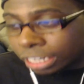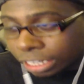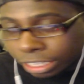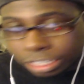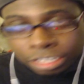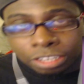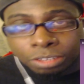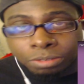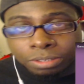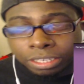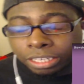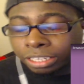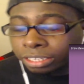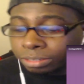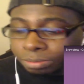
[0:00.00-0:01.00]
You know what I'm
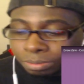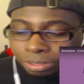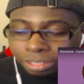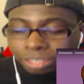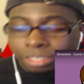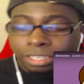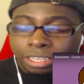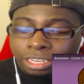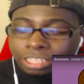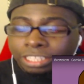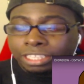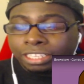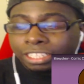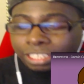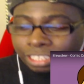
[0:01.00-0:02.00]
saying? But,
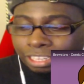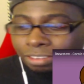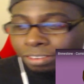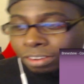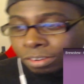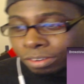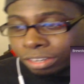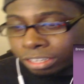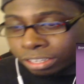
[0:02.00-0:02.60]
let's keep going.